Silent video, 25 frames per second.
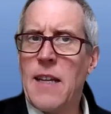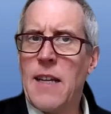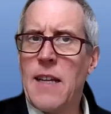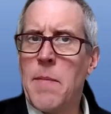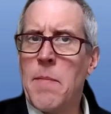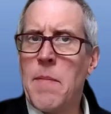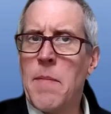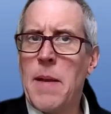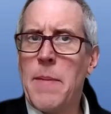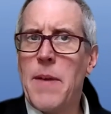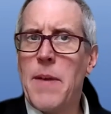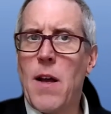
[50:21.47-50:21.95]
and
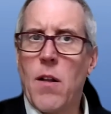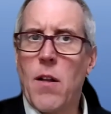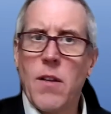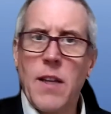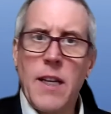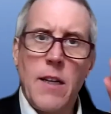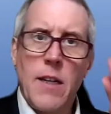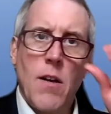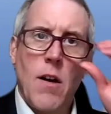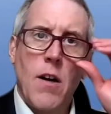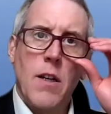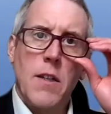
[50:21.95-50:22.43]
then maybe I'll
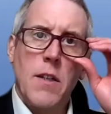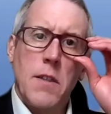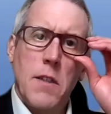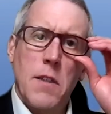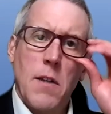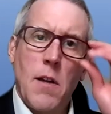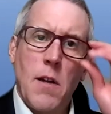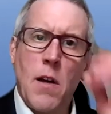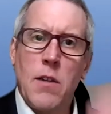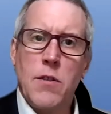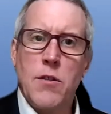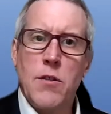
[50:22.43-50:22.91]
lean
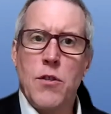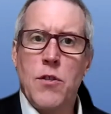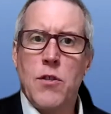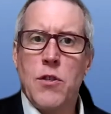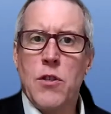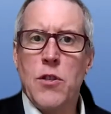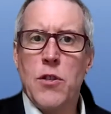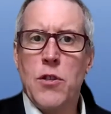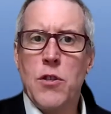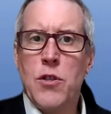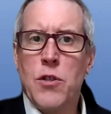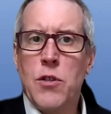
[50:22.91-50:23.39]
on
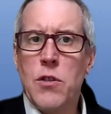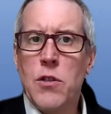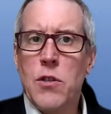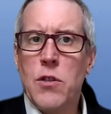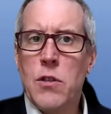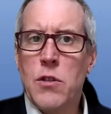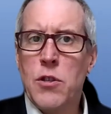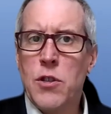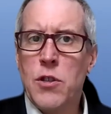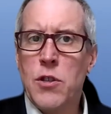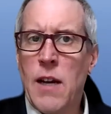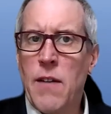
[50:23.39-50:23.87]

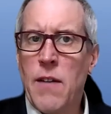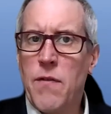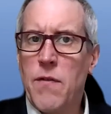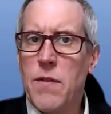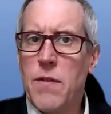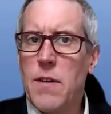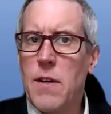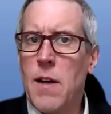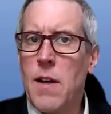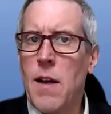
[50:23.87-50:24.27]
Jeff.